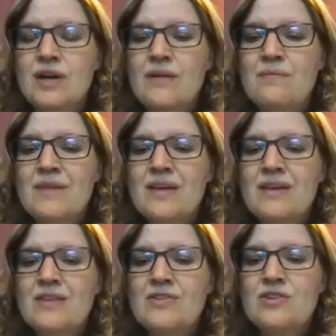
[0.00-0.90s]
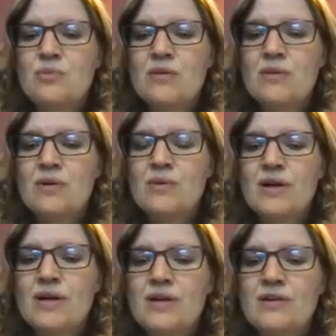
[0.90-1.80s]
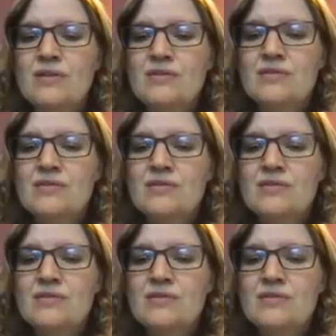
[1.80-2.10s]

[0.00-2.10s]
I'm thinking this is probably 1.